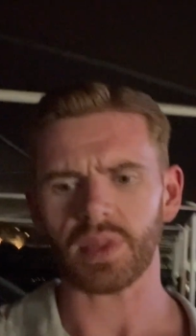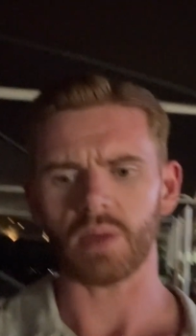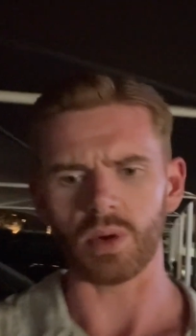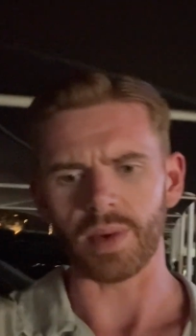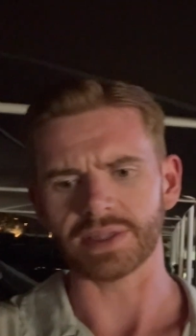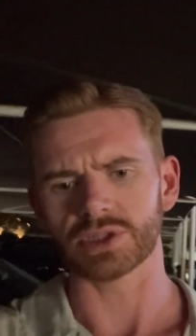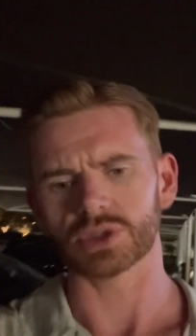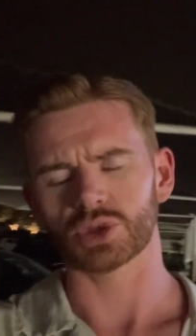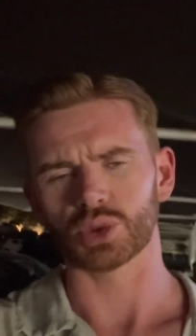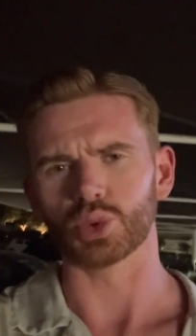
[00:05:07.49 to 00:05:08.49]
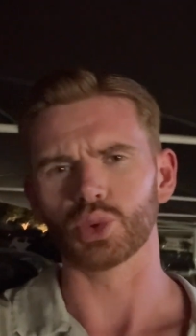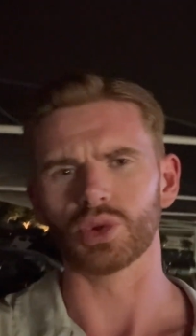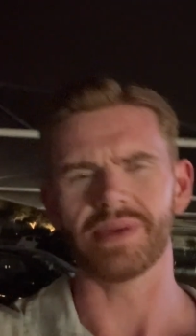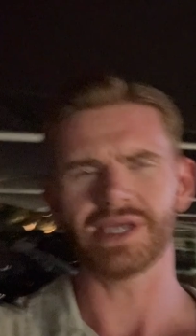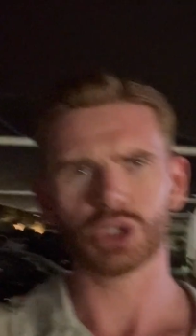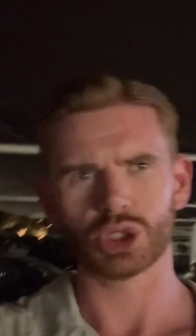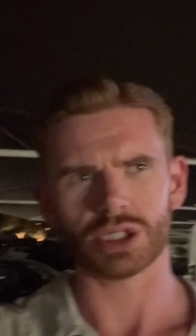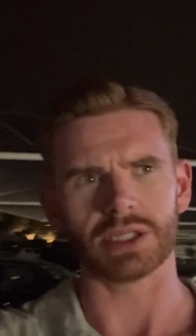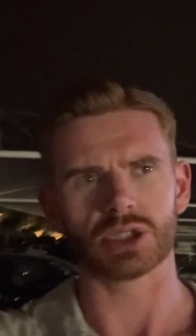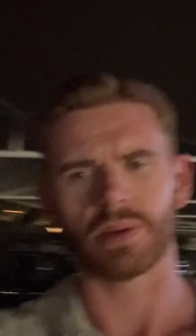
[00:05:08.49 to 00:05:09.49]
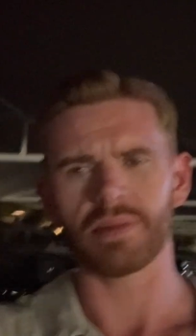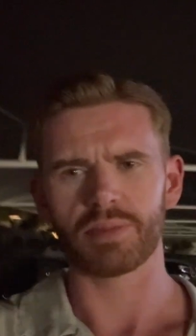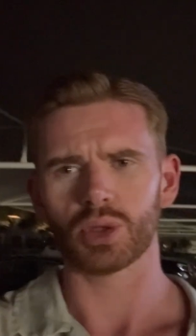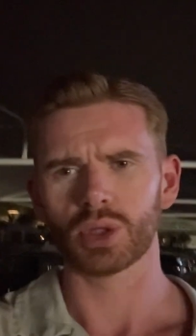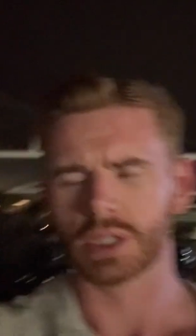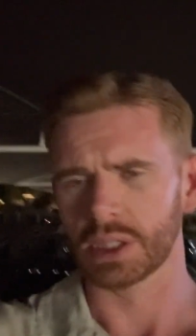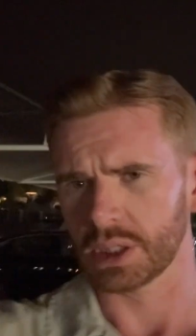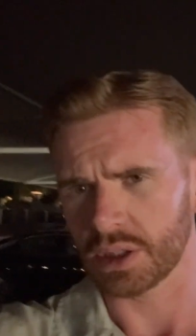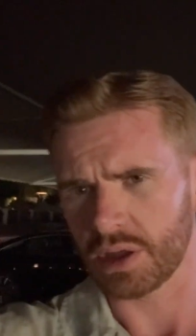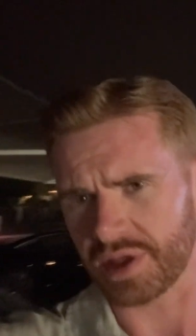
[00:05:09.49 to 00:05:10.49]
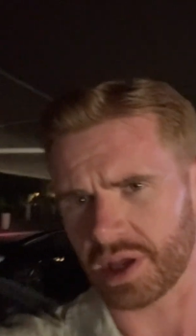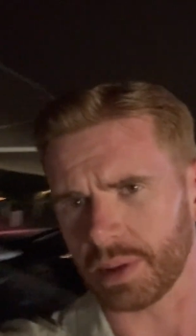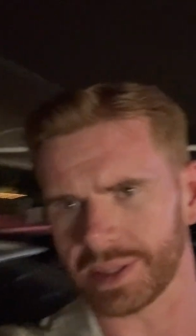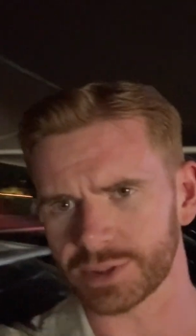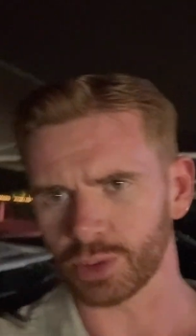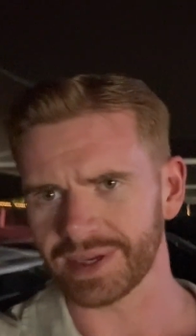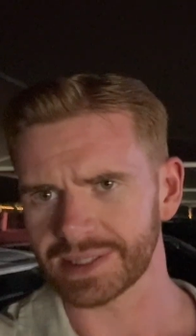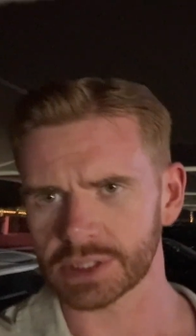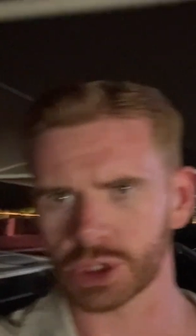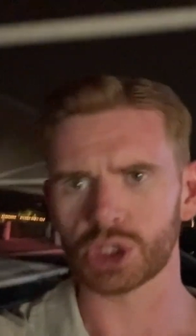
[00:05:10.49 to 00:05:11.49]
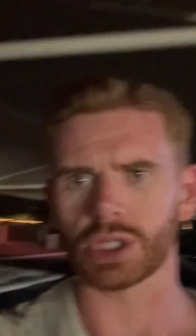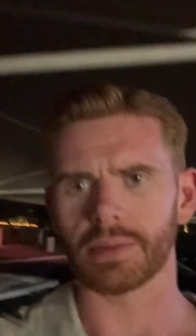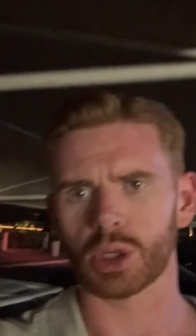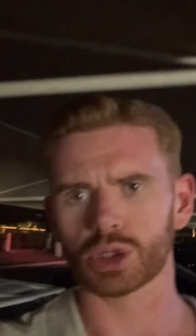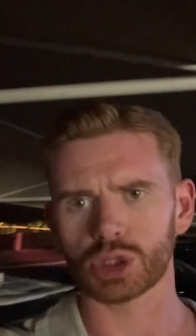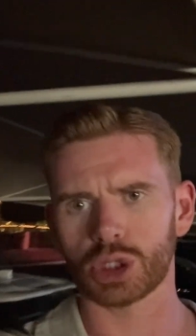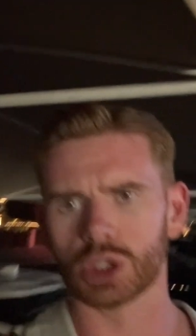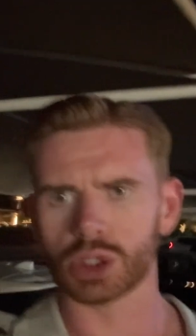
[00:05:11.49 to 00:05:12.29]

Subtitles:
We went to the beach and the swimming pool. I think I'm a little bit sunburnt